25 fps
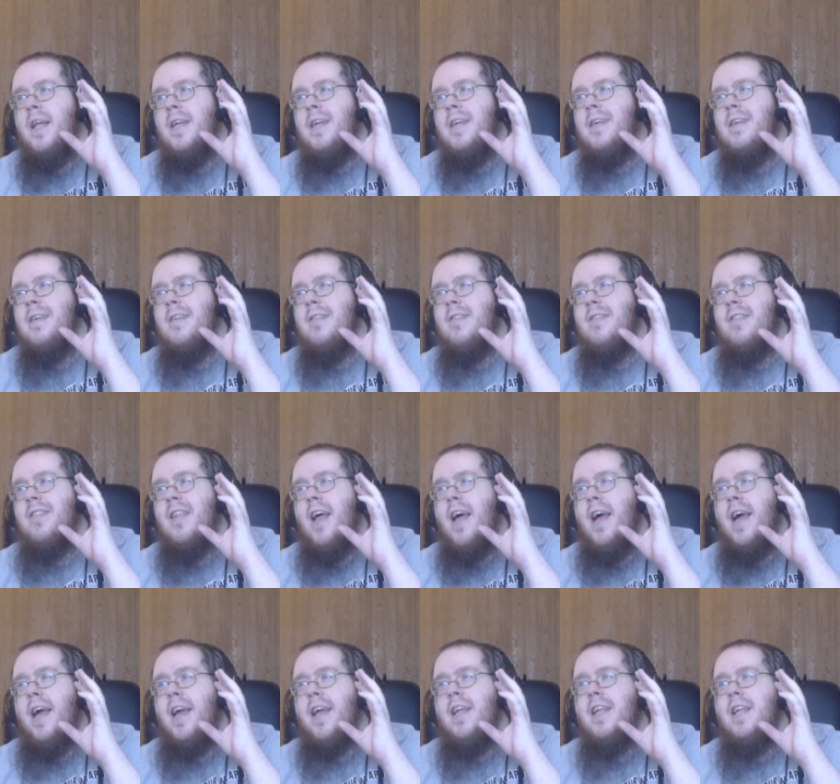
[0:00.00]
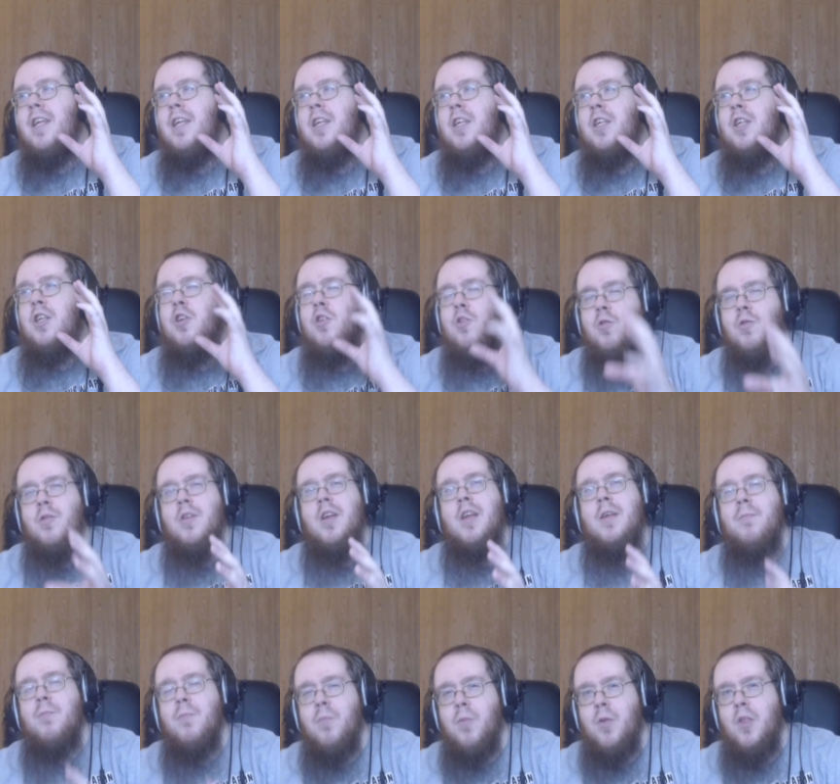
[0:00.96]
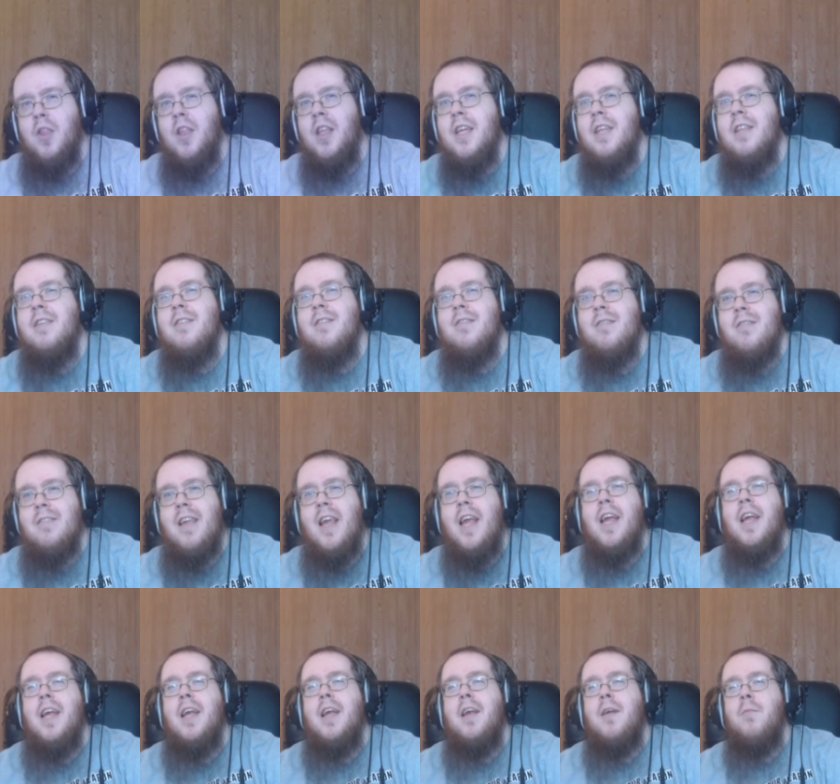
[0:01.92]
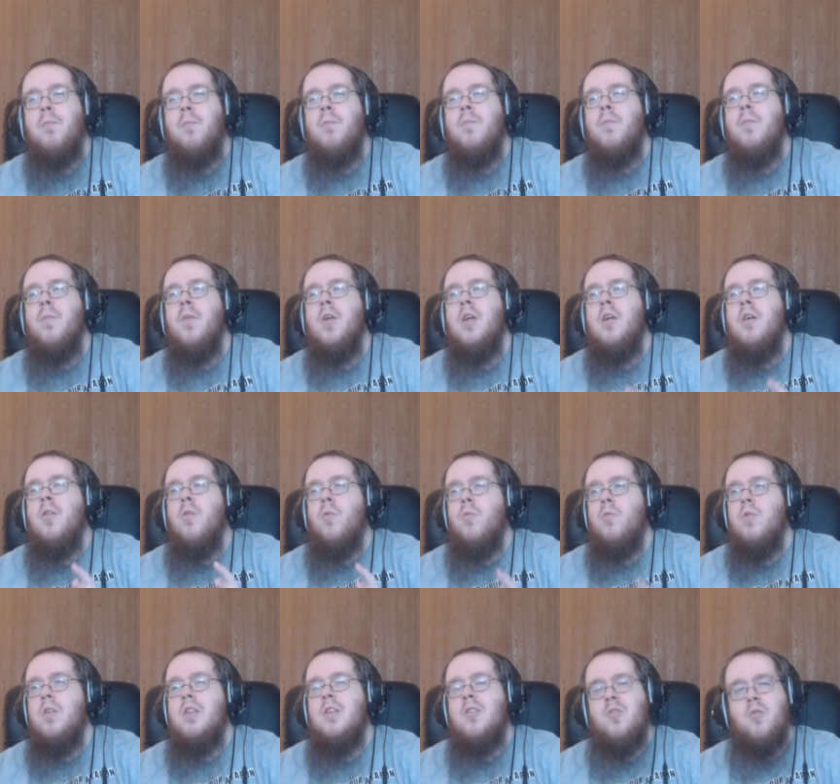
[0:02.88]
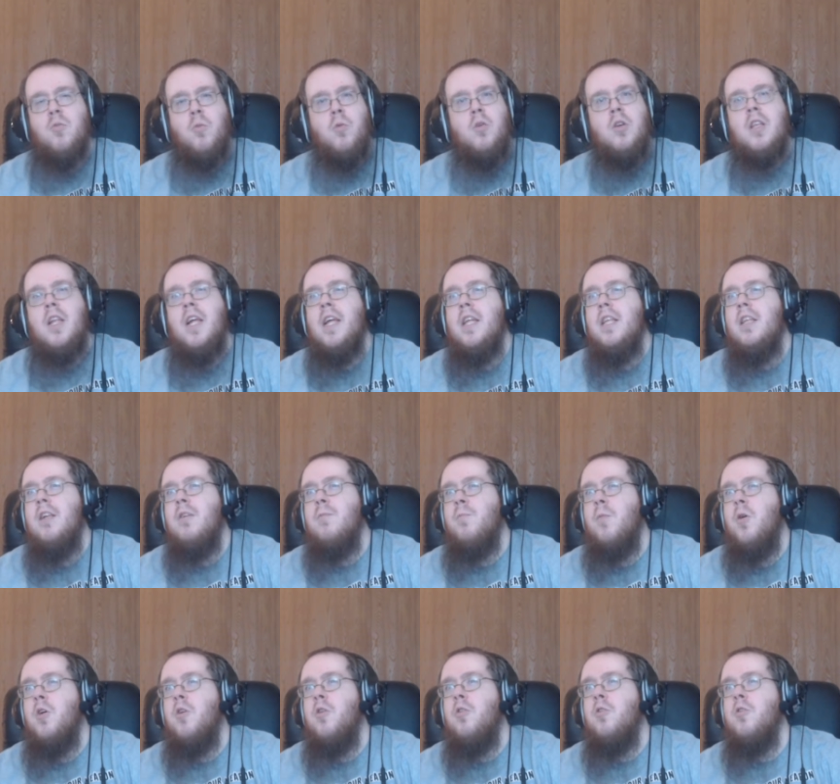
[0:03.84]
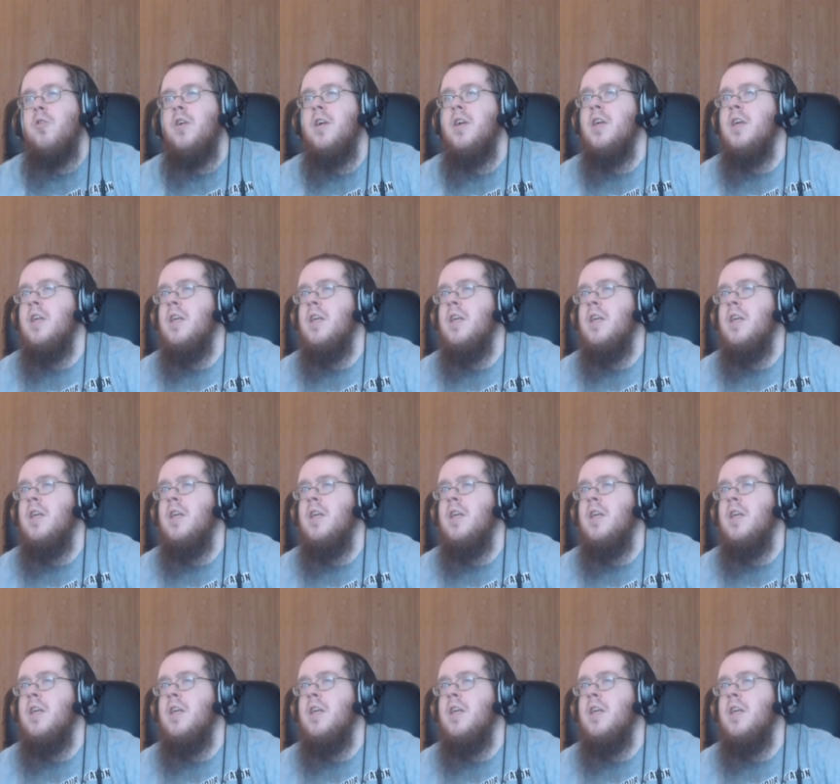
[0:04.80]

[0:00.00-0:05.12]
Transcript: Is that you can play this game with this one-handed mode